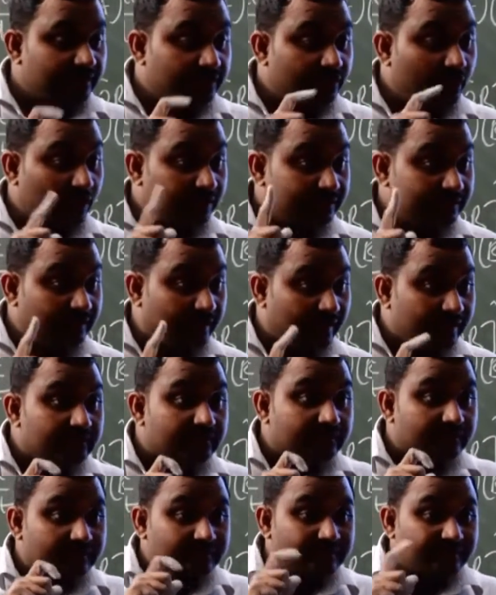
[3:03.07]
Not
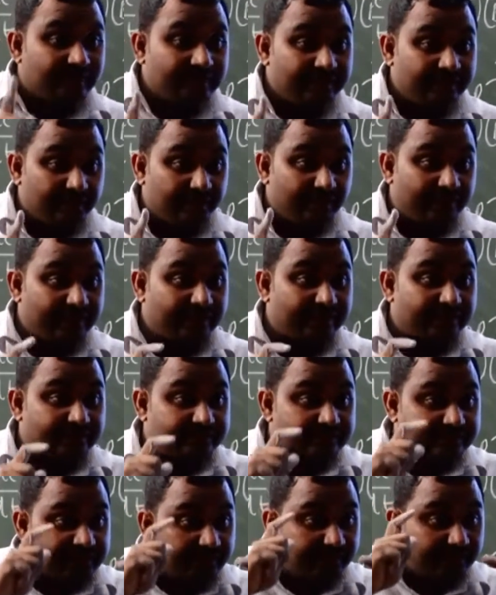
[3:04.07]

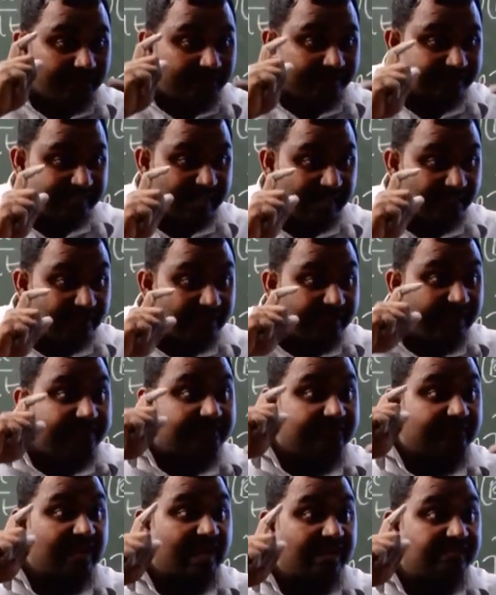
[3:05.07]
intermediate step, exactly
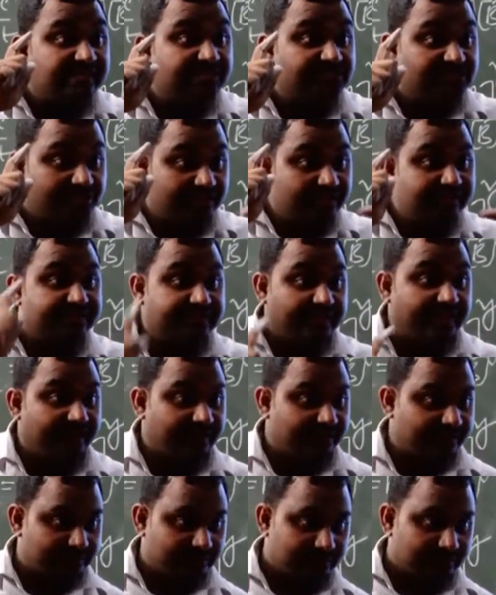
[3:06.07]
a transition
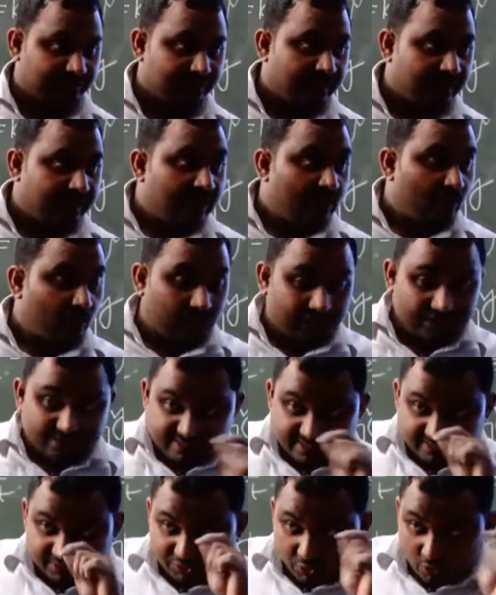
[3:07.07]
state. What
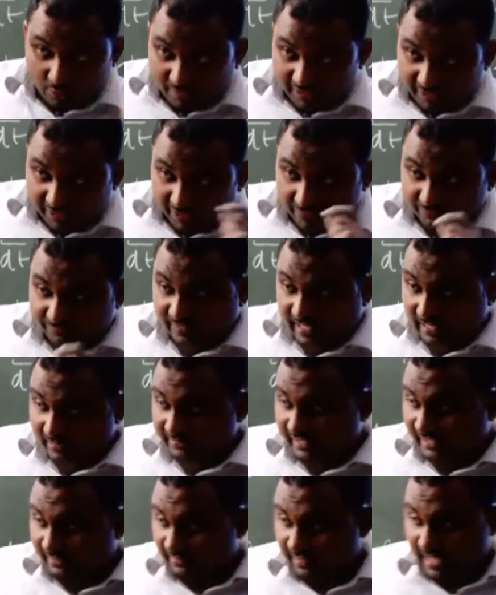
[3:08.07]
is the geometry of
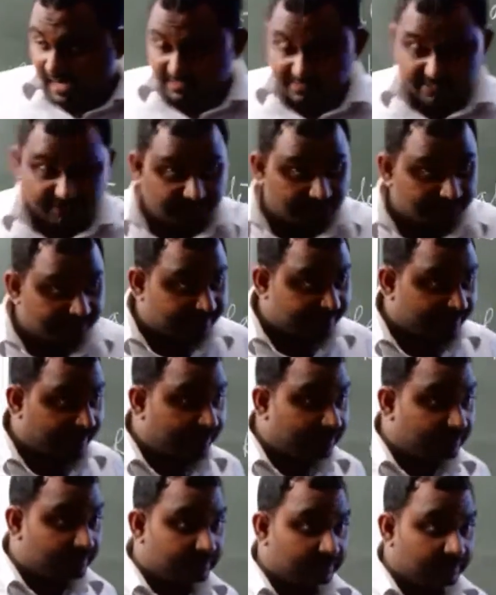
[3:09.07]
that transition
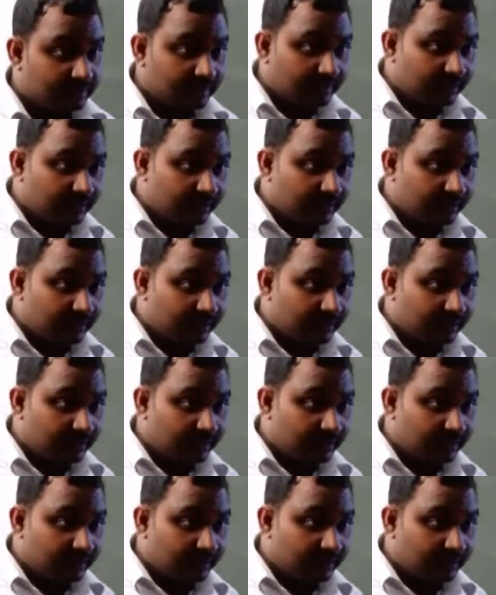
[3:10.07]
state?